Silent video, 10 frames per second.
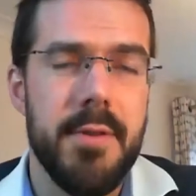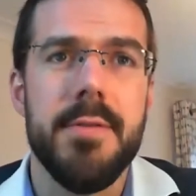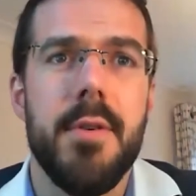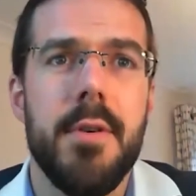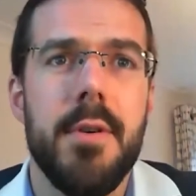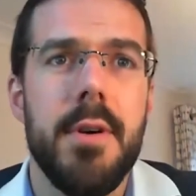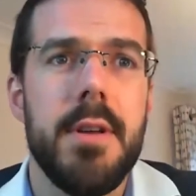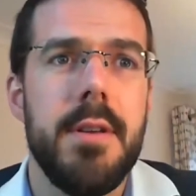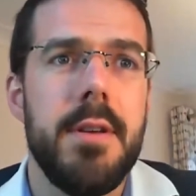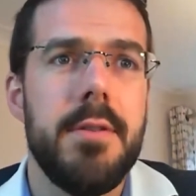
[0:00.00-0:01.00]
for
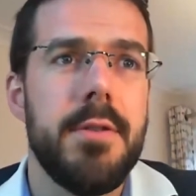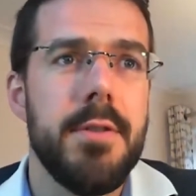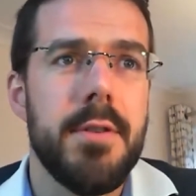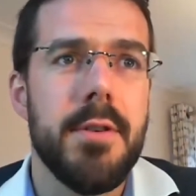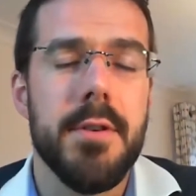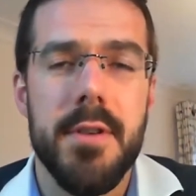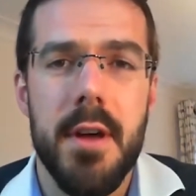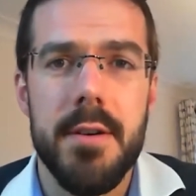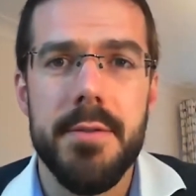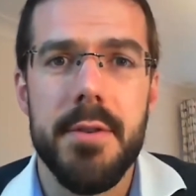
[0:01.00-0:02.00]
introducing
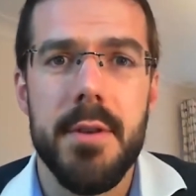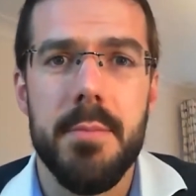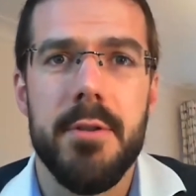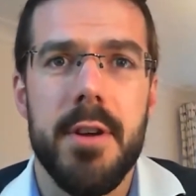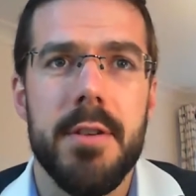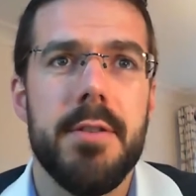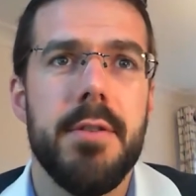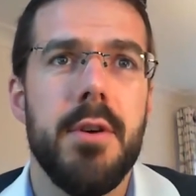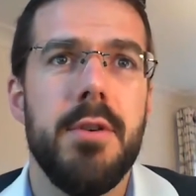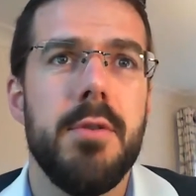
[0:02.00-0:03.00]
yourselves and the projects
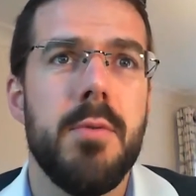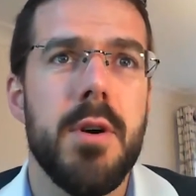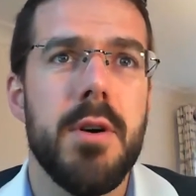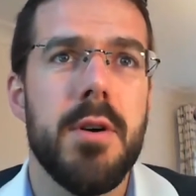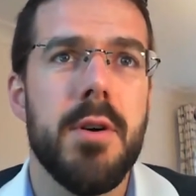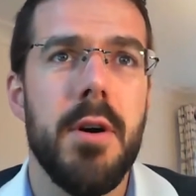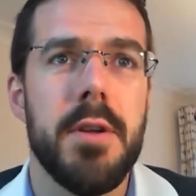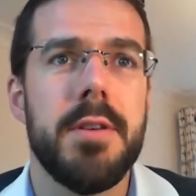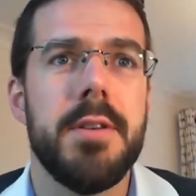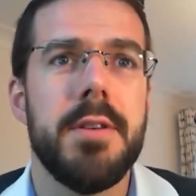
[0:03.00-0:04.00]
that you work on.
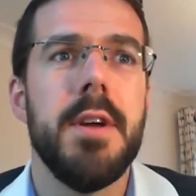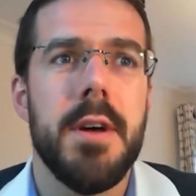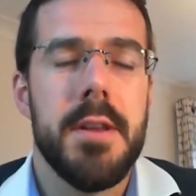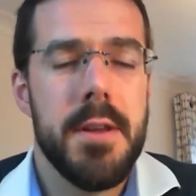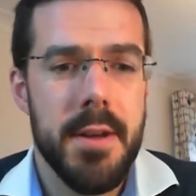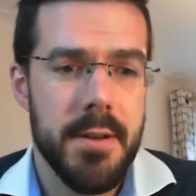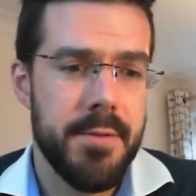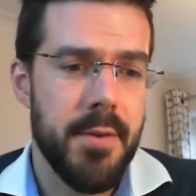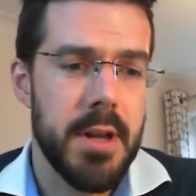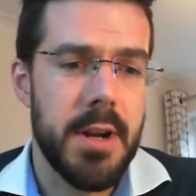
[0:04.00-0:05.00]
And it's
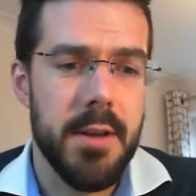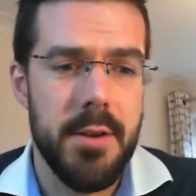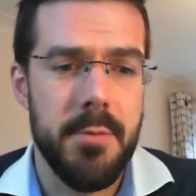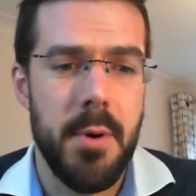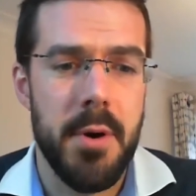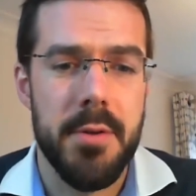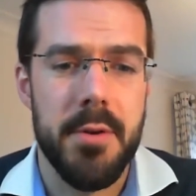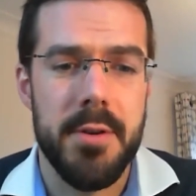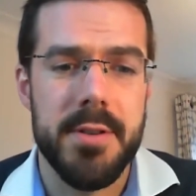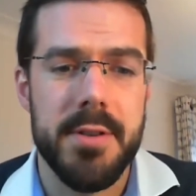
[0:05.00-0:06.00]
very clear that you've both
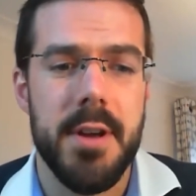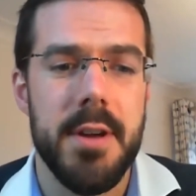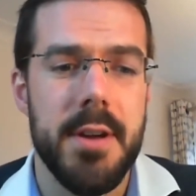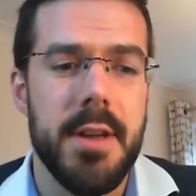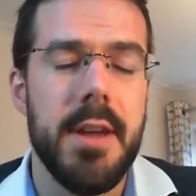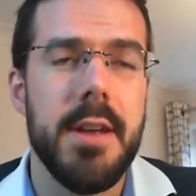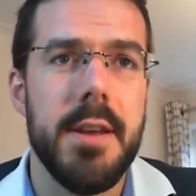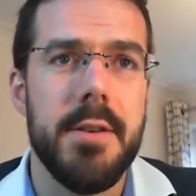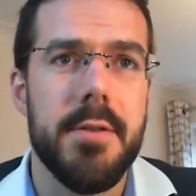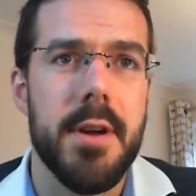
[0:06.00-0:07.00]
got a keen
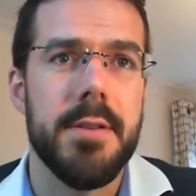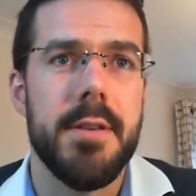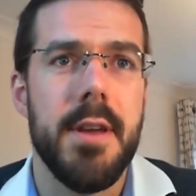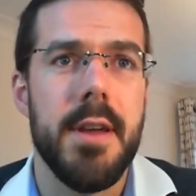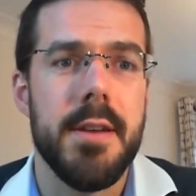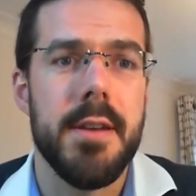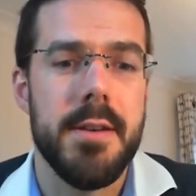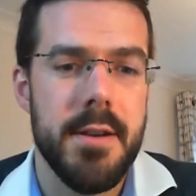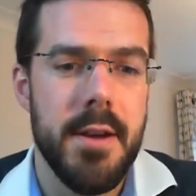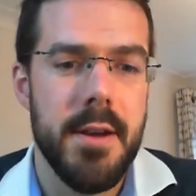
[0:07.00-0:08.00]
interest
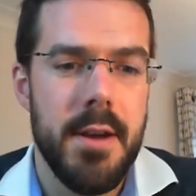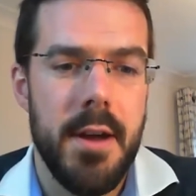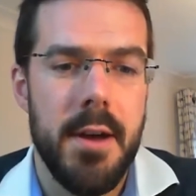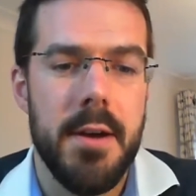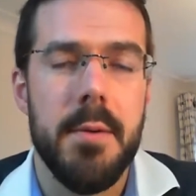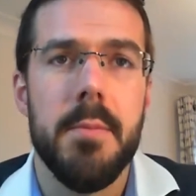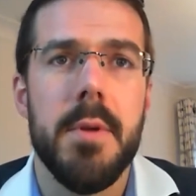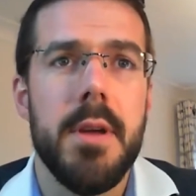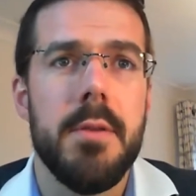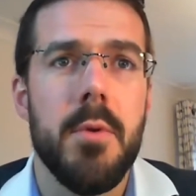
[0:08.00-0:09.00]
in
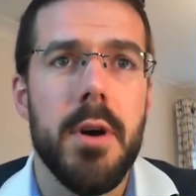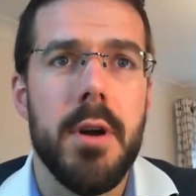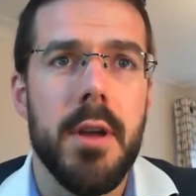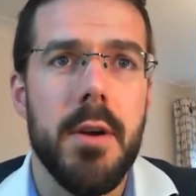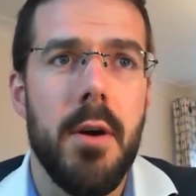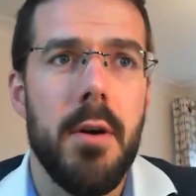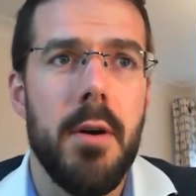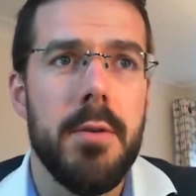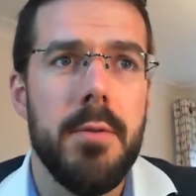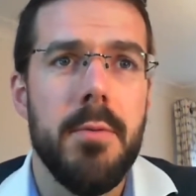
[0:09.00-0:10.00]
working
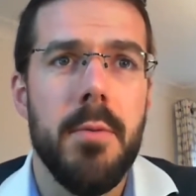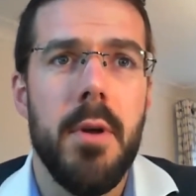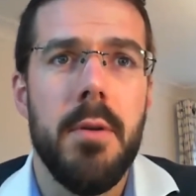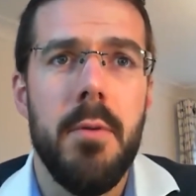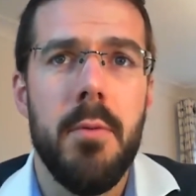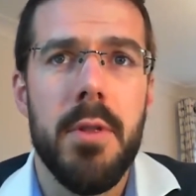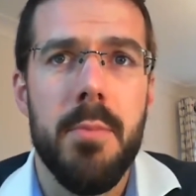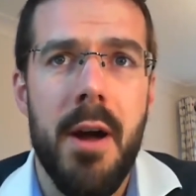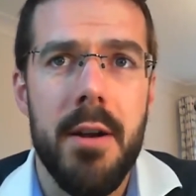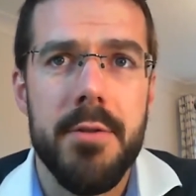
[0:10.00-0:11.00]
on with
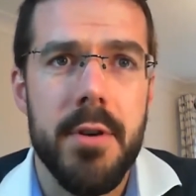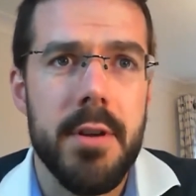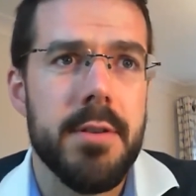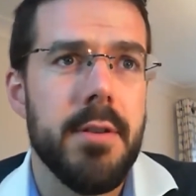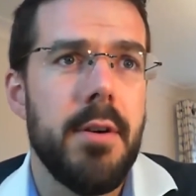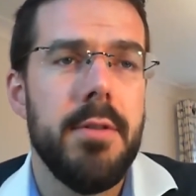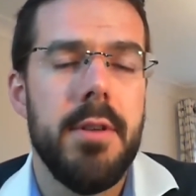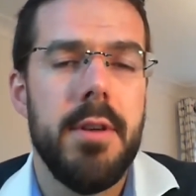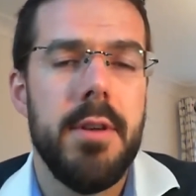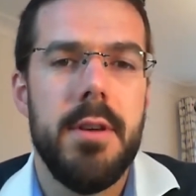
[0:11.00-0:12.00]
power electronics on
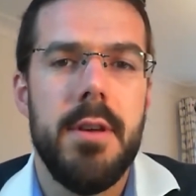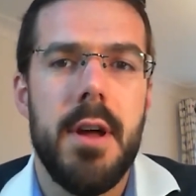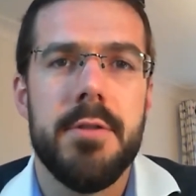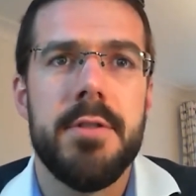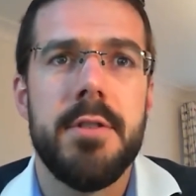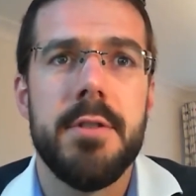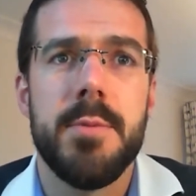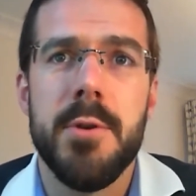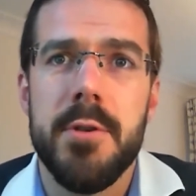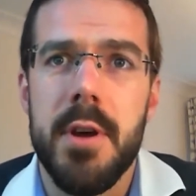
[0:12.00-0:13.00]
the electricity
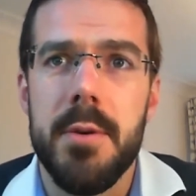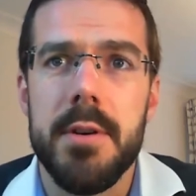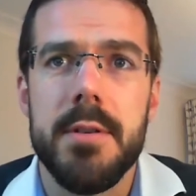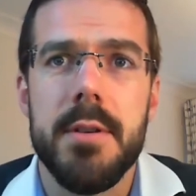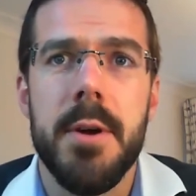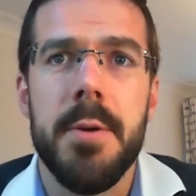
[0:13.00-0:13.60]
distribution networks.